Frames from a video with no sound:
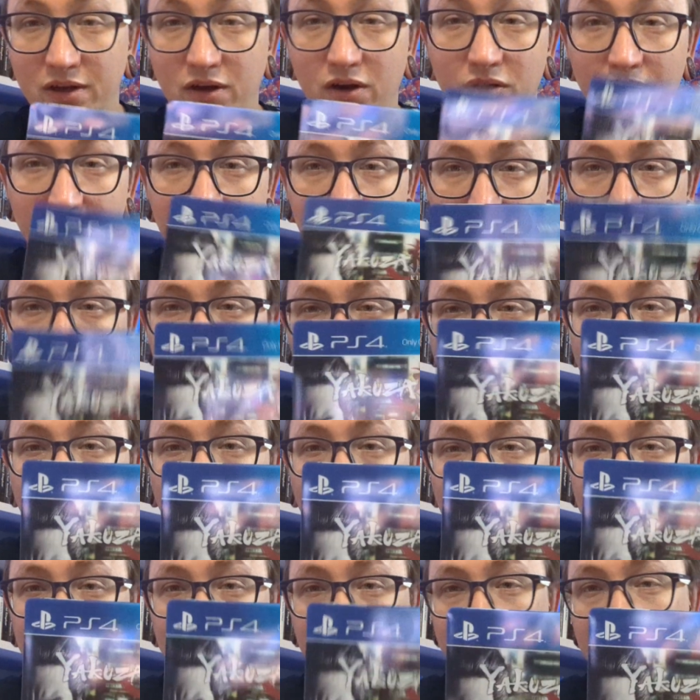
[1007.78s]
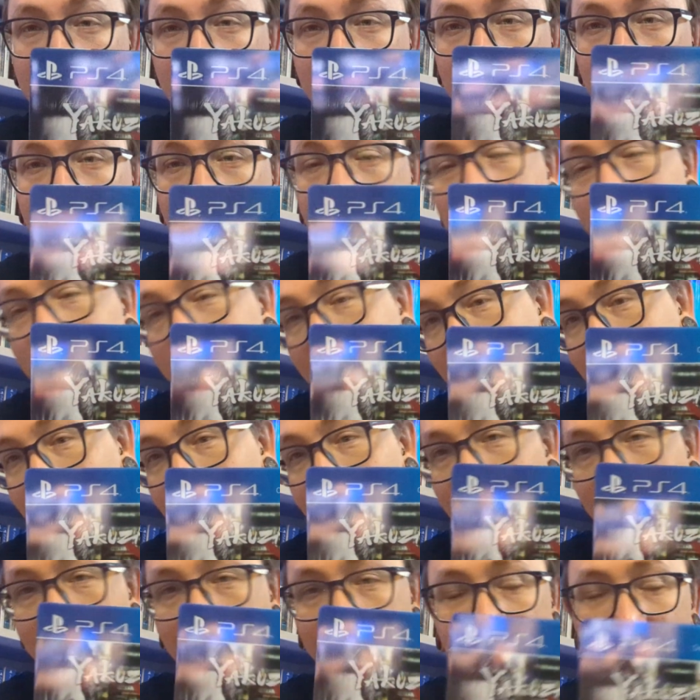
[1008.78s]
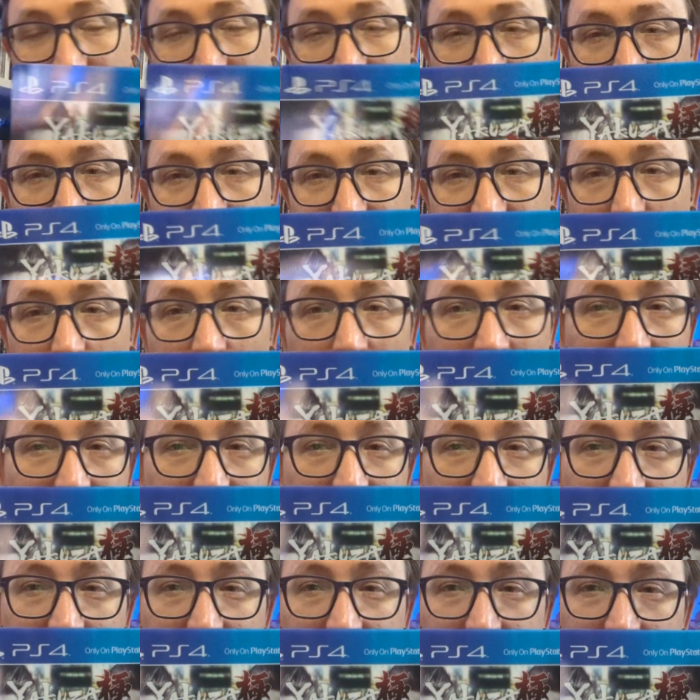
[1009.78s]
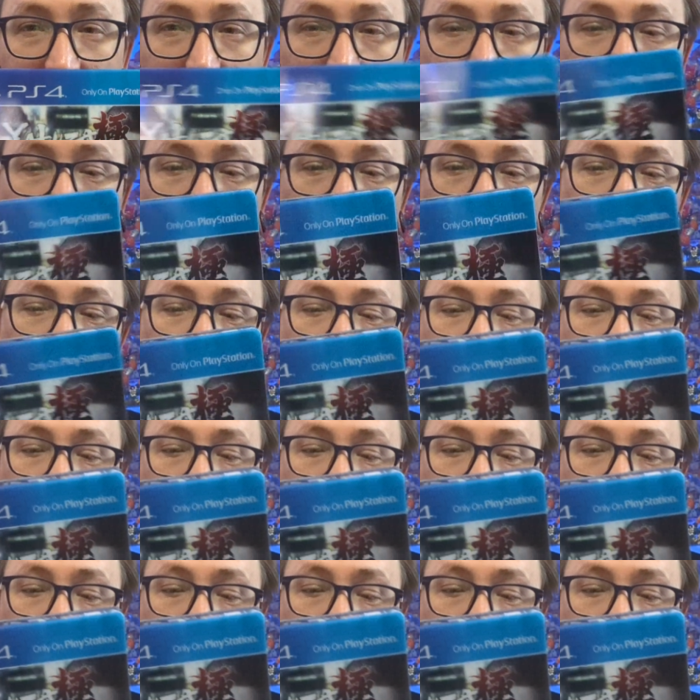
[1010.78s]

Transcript: got Kiwami 2 down there. I think that's the white